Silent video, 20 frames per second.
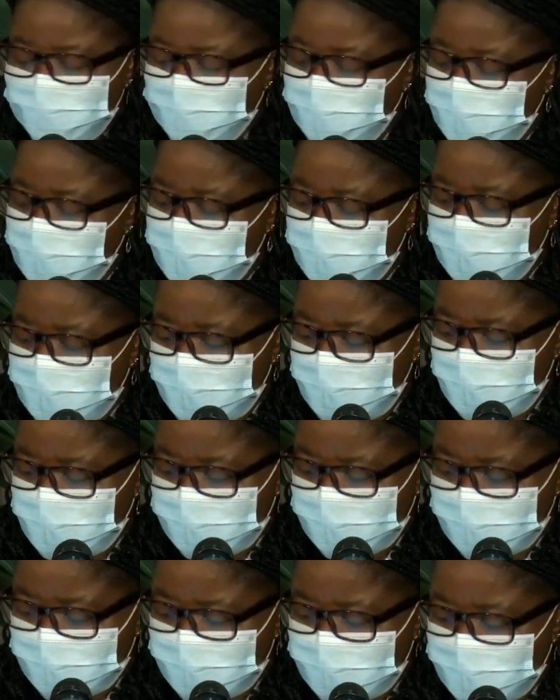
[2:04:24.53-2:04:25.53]
Penda
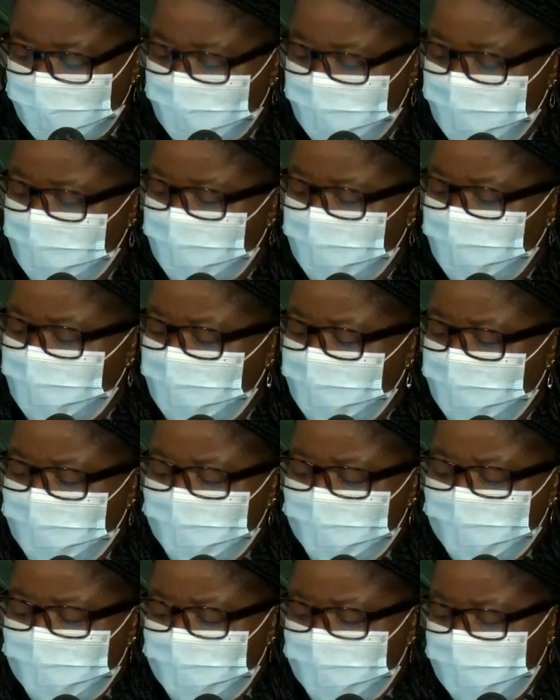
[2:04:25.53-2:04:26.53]
Nanda,
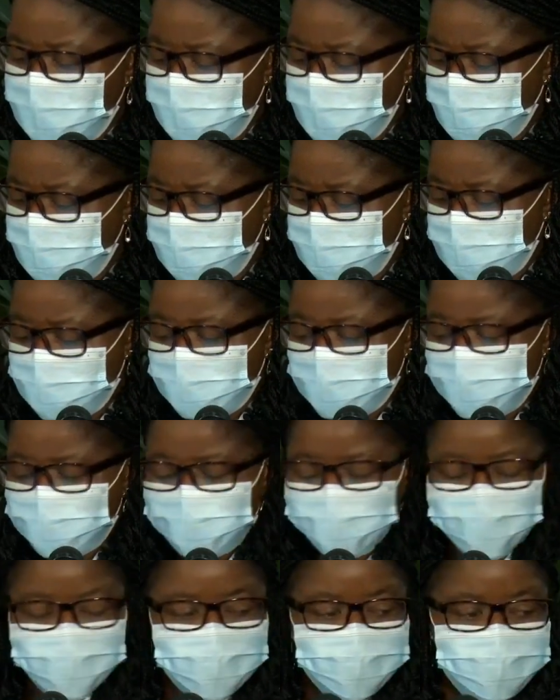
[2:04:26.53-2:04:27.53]

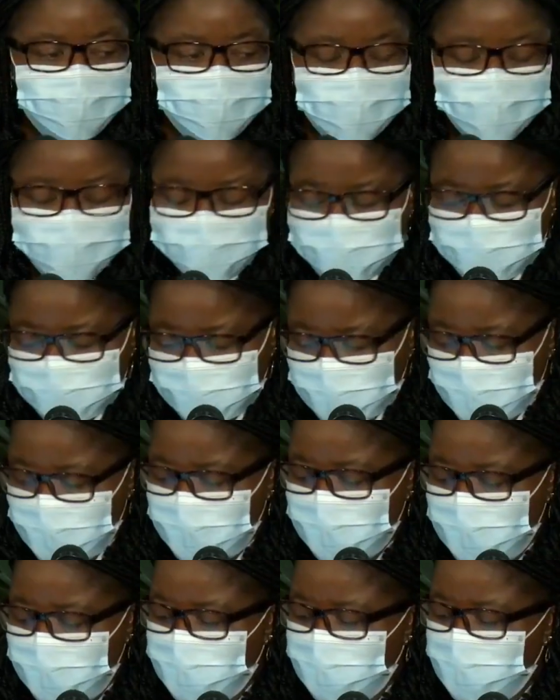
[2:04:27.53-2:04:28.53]
for
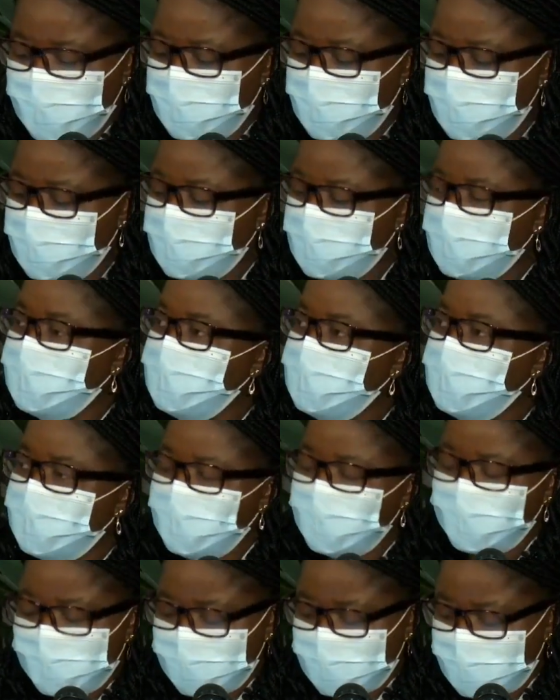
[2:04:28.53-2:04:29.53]
exceptionally
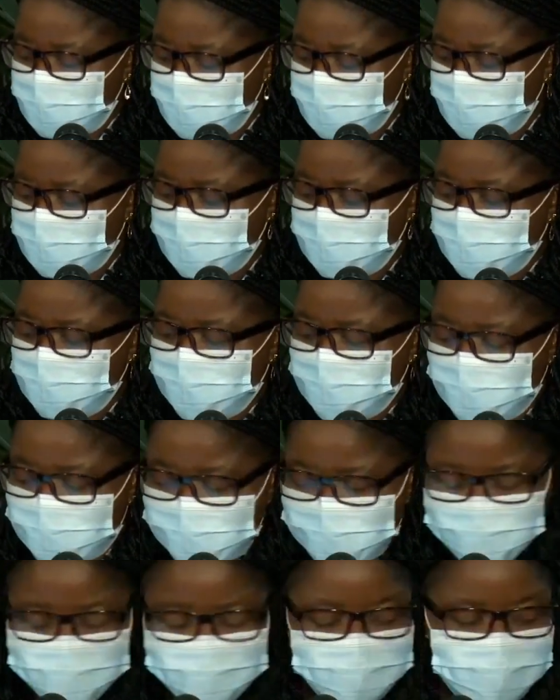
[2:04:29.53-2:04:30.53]
moderating
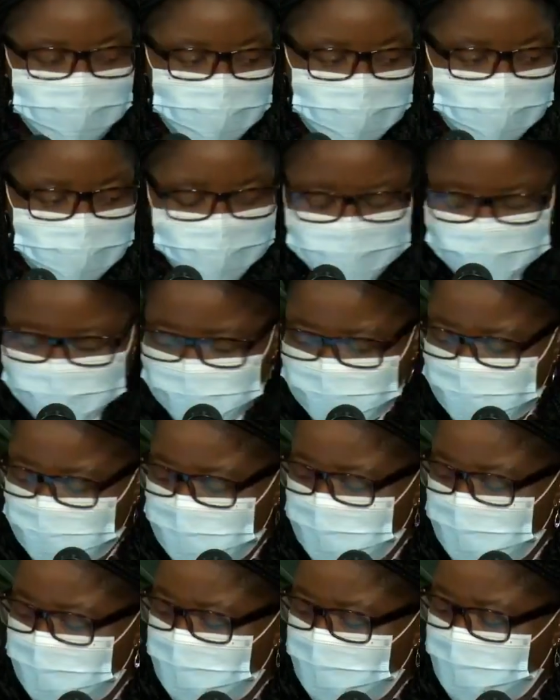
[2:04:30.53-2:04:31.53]
this lecture,
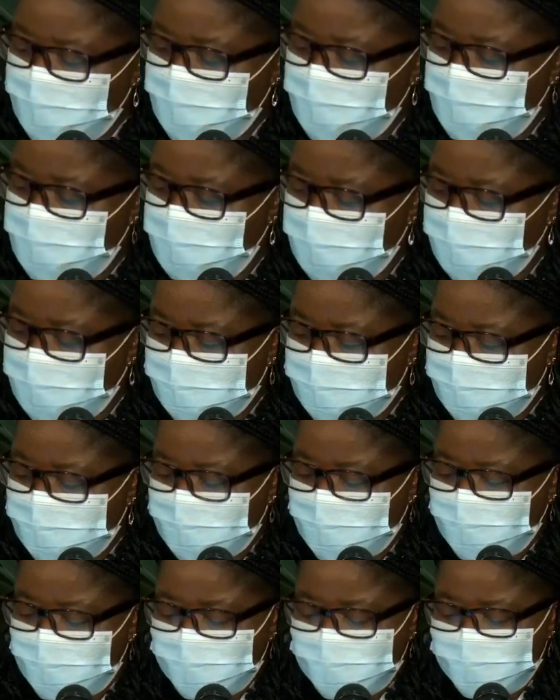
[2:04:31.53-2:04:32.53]
held
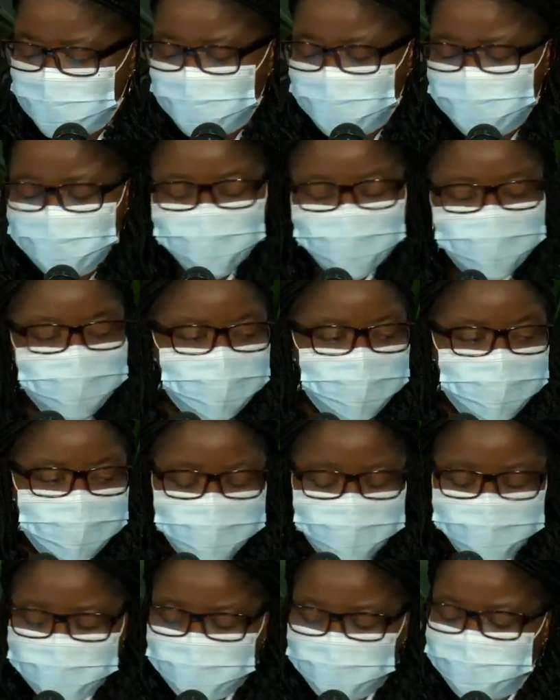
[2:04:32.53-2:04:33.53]
under the new
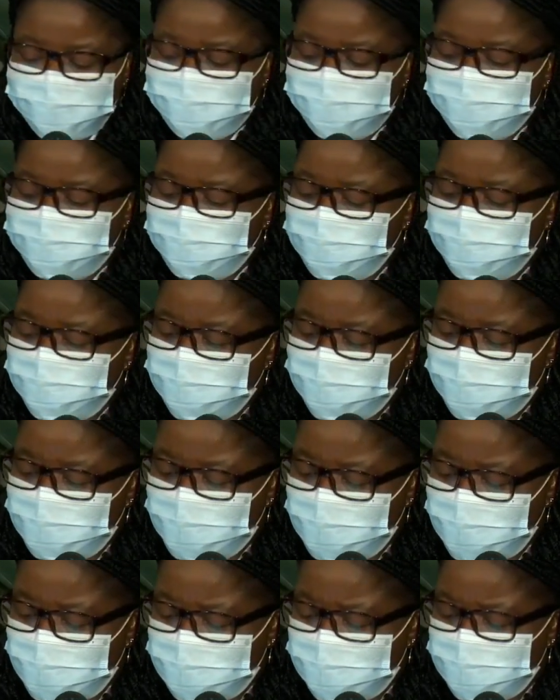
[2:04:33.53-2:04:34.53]
normal
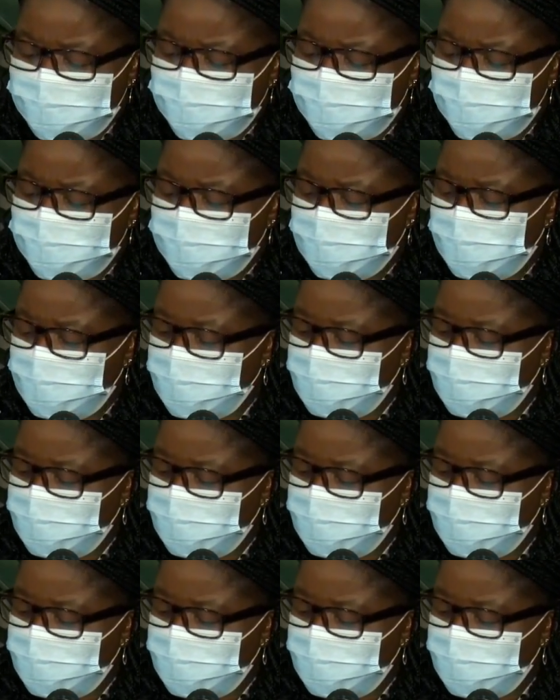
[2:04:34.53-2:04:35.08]
as a